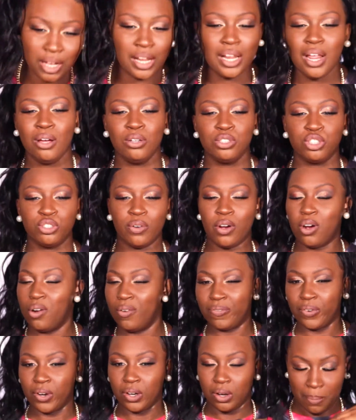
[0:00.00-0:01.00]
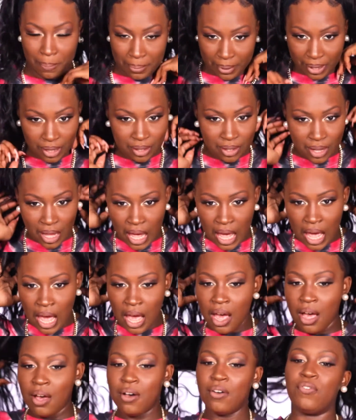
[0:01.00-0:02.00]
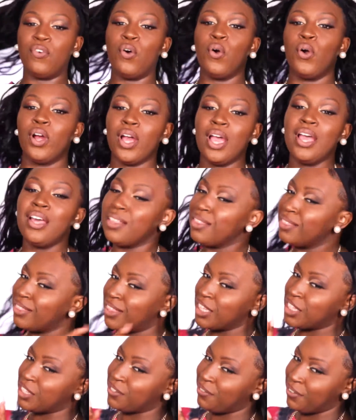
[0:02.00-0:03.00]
closure or a frontal, but for this